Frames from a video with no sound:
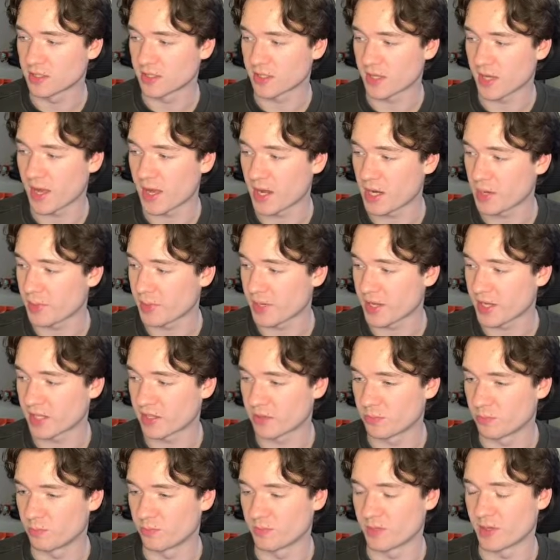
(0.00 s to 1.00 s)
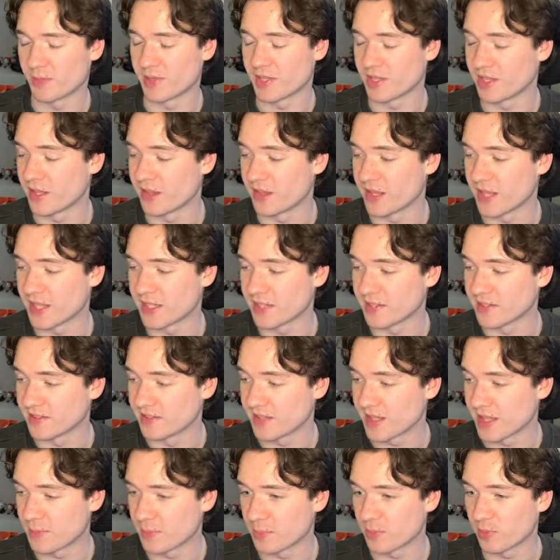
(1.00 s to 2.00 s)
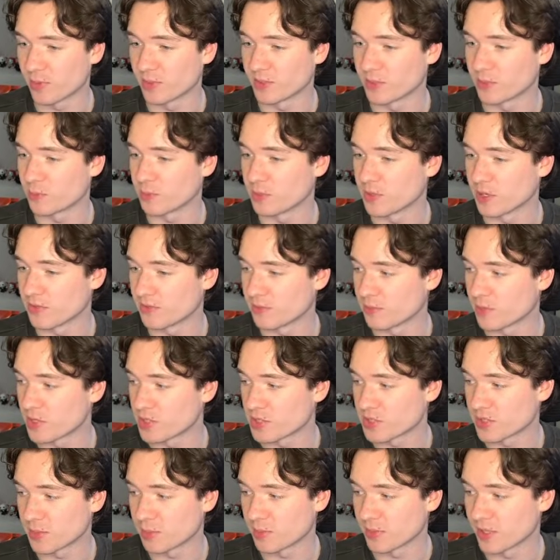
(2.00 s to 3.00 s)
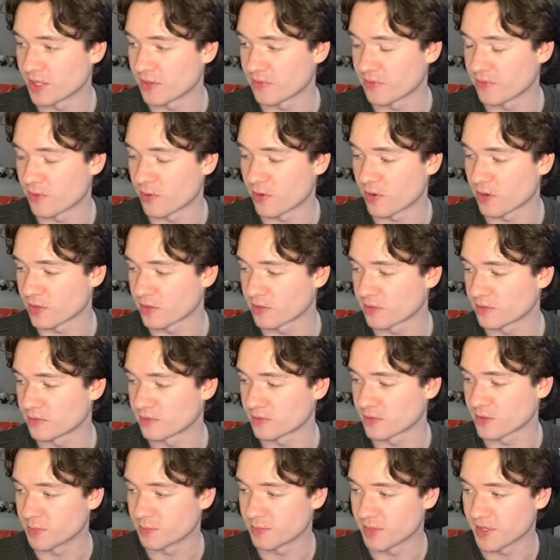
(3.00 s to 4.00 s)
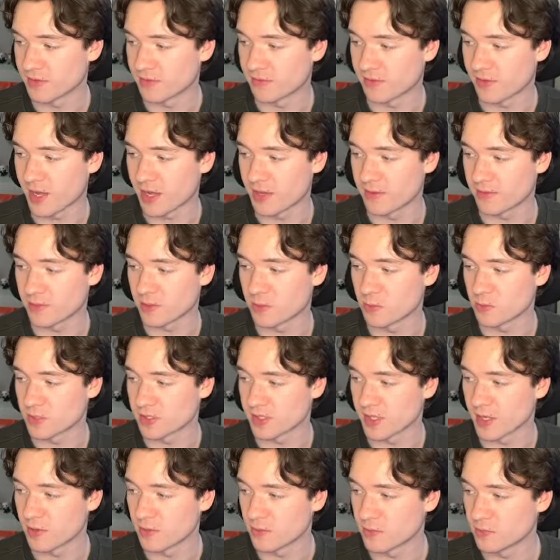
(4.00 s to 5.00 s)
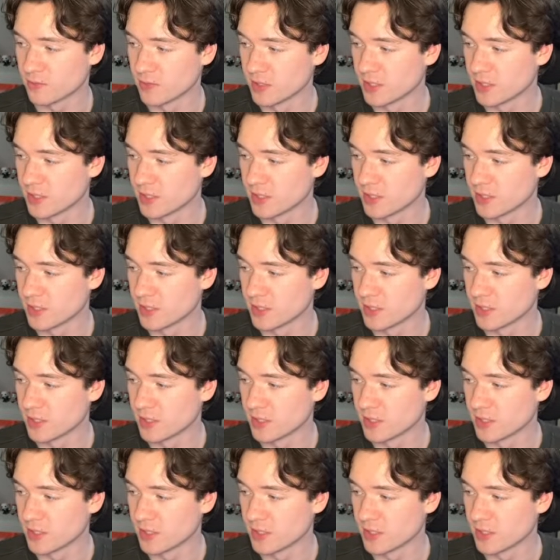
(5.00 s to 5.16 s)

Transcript: Karabag, I mean, at the end of the day, probably don't have much to play for, being 5 goals down.